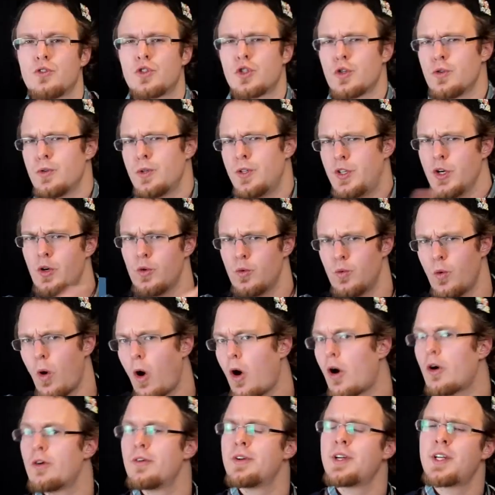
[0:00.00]
Do you
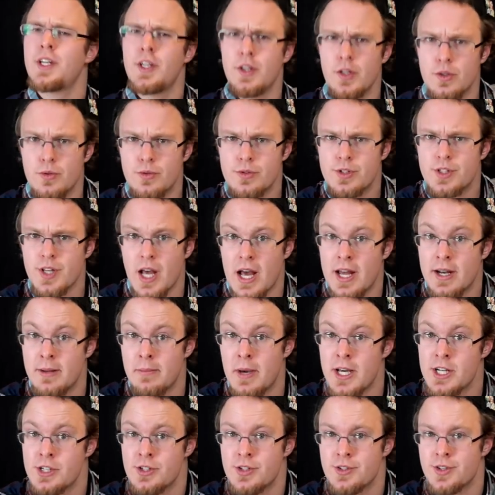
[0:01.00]
already use
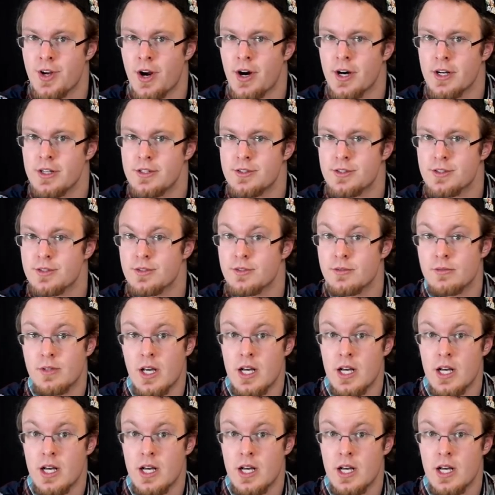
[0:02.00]
animation targets?